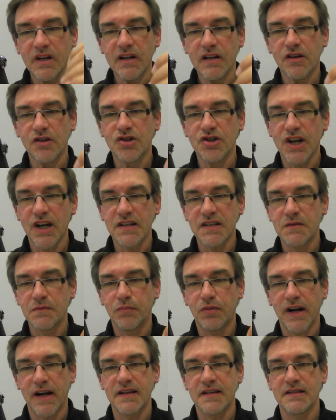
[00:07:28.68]
you
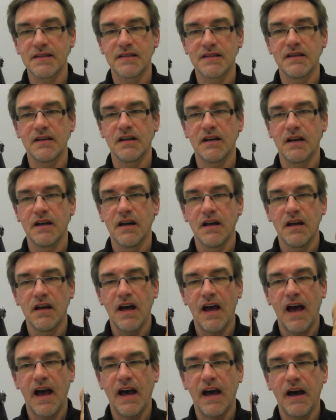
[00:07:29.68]
just press the
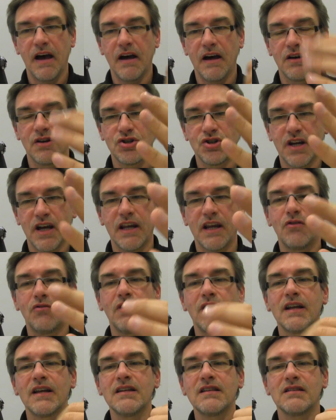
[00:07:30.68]
shutter
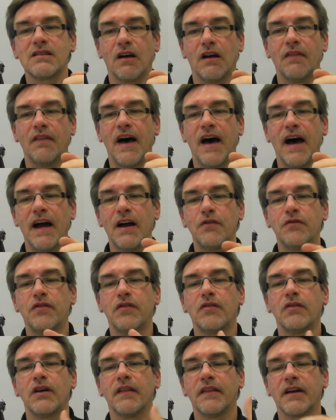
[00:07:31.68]
release on the
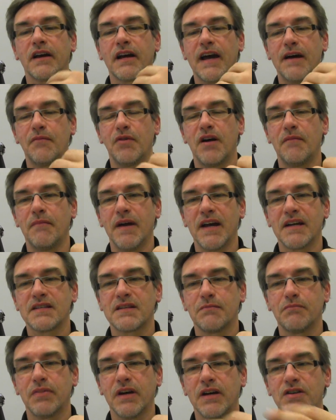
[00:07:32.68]
iPhone, and the camera makes
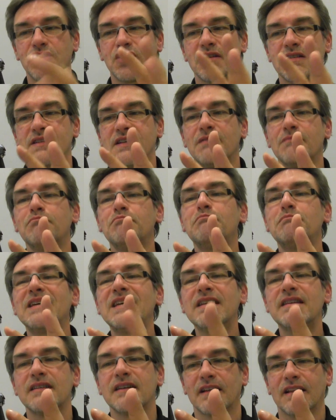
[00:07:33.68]
the pictures
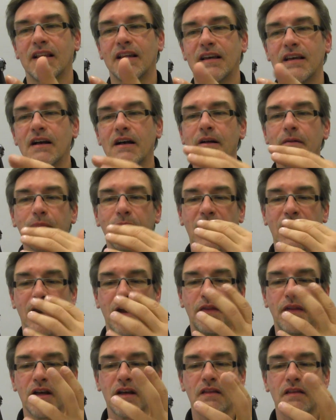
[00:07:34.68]
immediately. And
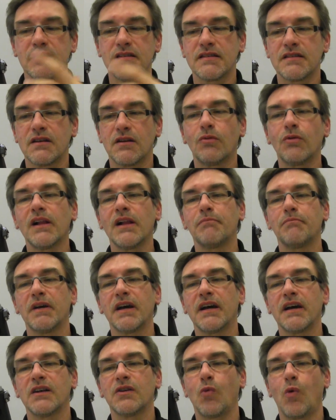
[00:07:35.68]
I think this is a real
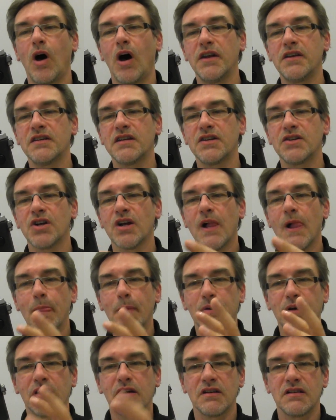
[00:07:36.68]
big advantage,
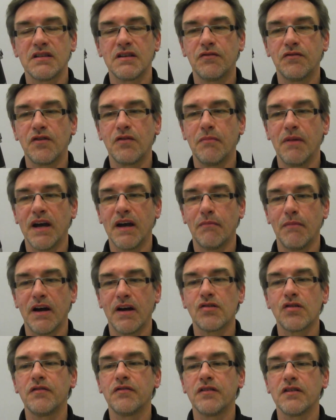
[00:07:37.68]
because if you make
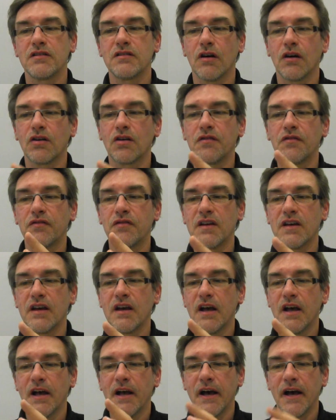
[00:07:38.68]
macro
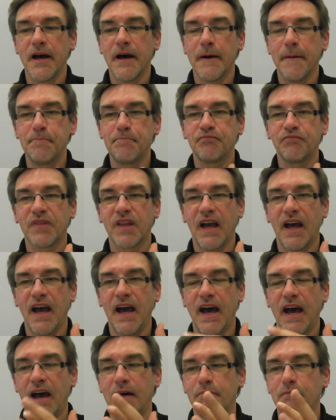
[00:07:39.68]
photography, you
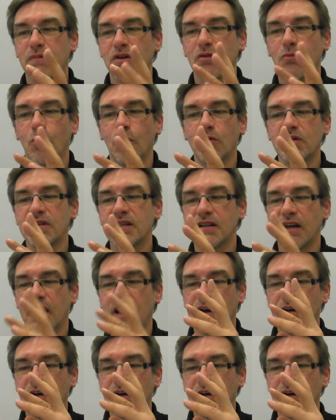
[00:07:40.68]
won't